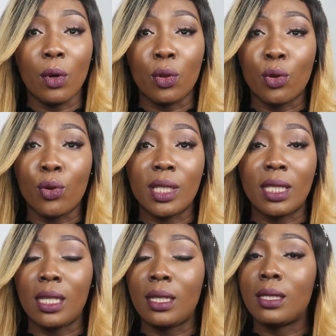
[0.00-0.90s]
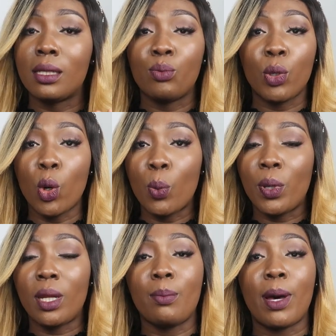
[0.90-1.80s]
authorities. Be
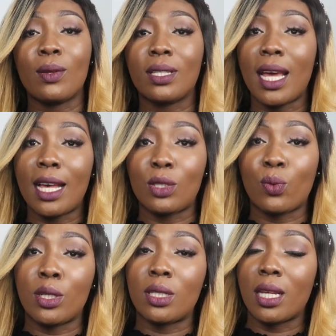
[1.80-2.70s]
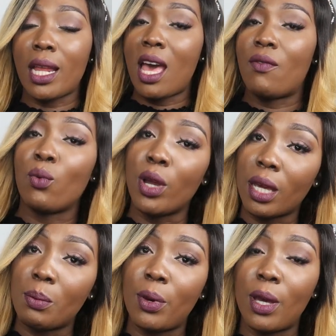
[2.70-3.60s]
open about it. Ask questions. Can I have a
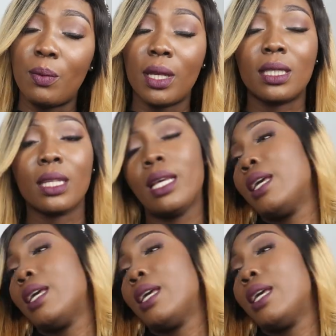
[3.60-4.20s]
working permit?